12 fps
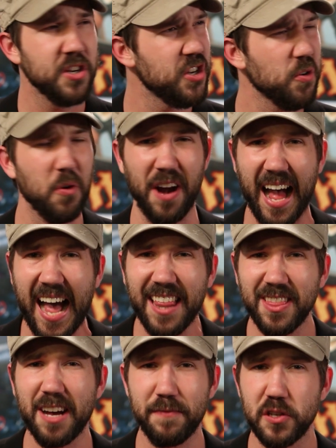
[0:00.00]
Sure, I
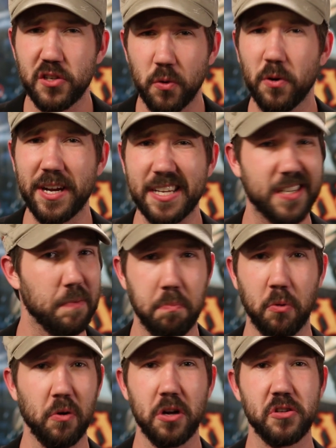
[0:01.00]
love Azorius and
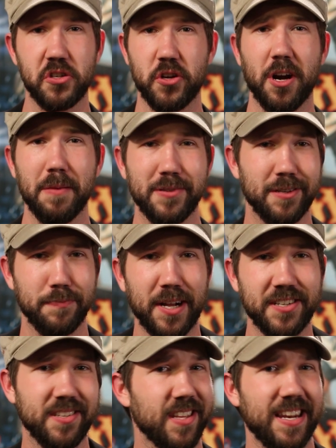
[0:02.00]
Boros charms as
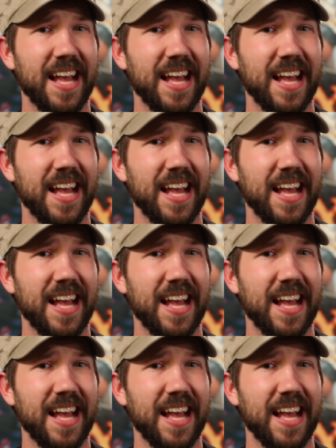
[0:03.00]
much as the